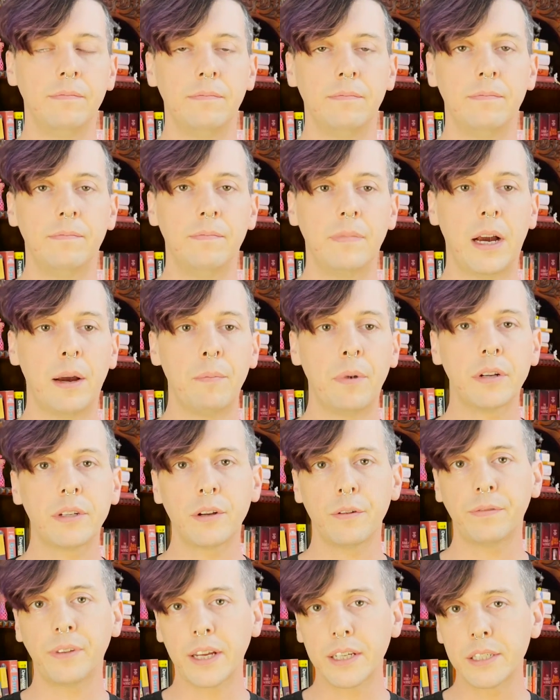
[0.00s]
I'm also
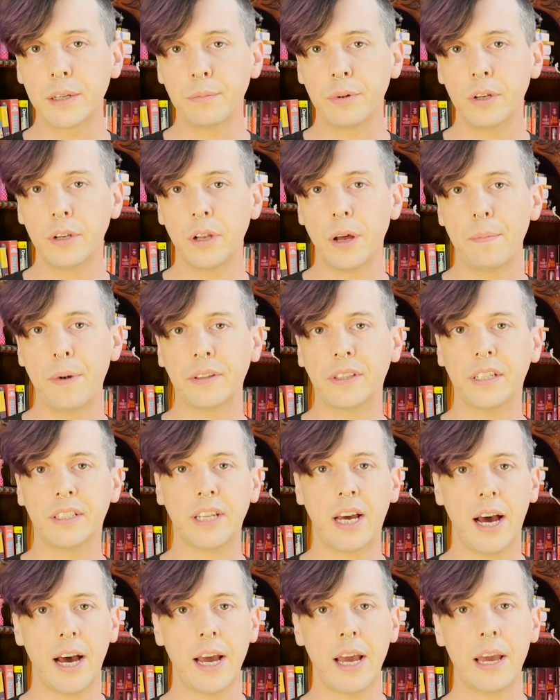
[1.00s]
flexible about the
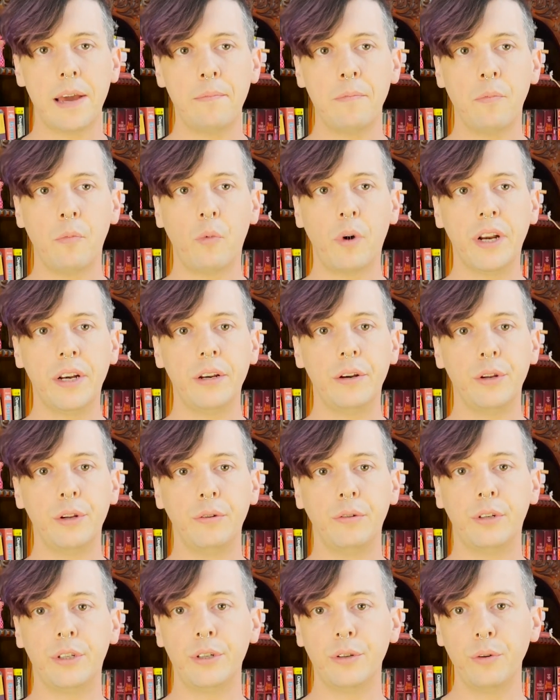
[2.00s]
time when you
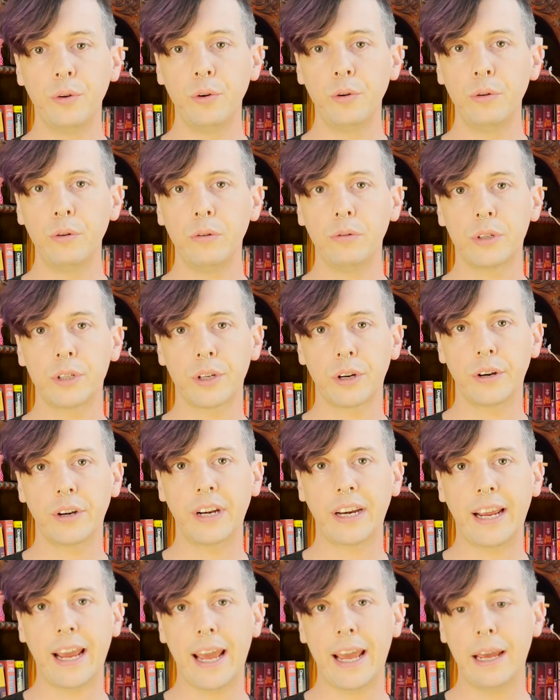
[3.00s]
do certain
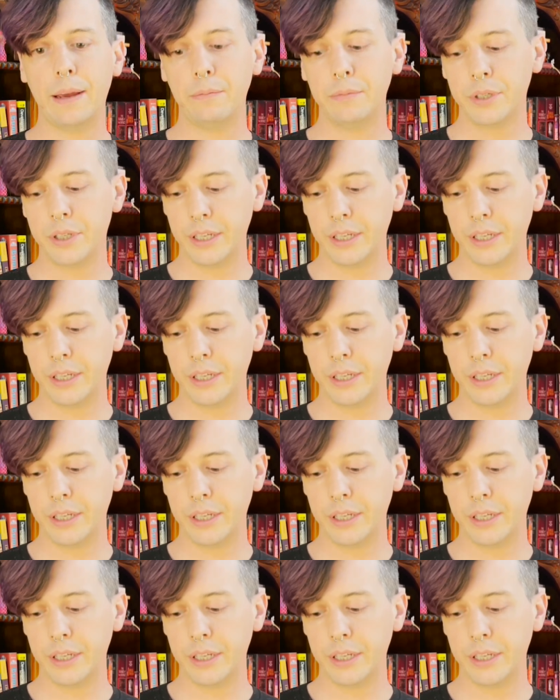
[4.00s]
games.